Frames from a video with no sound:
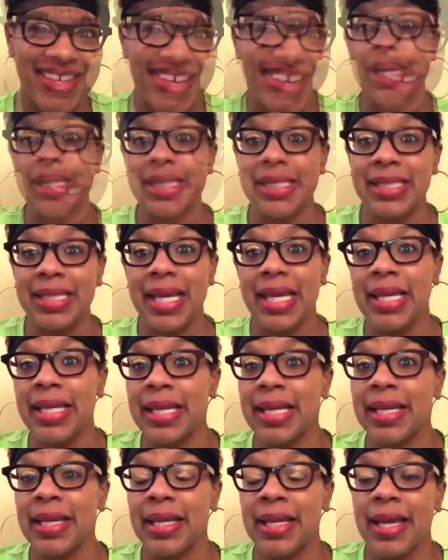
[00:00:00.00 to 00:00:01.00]
I stayed
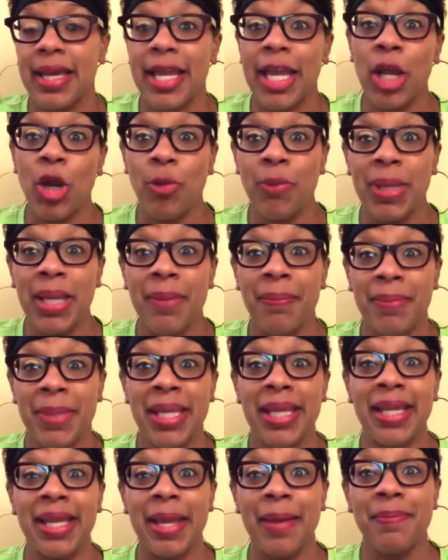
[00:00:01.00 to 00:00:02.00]
at an
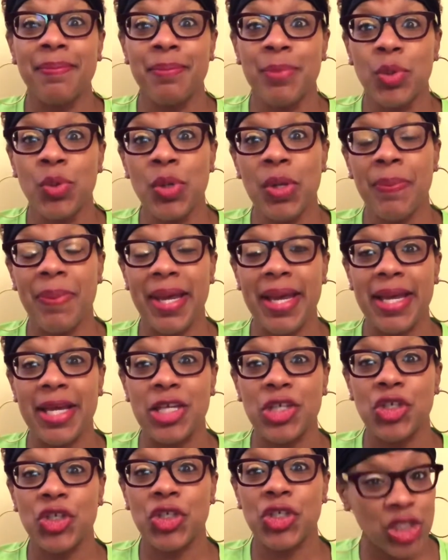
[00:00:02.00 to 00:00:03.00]
Airbnb in
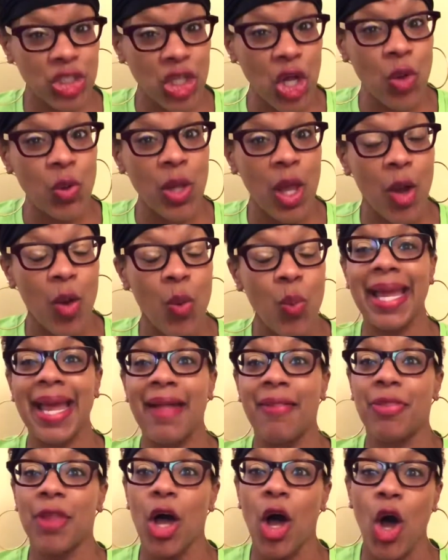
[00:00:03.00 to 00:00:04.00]
Budapest solo,
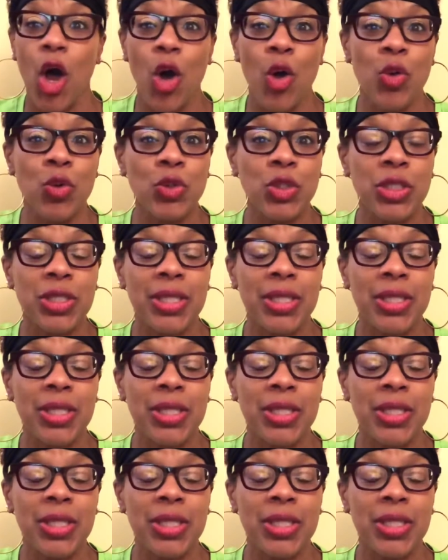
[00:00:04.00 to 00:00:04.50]
and the host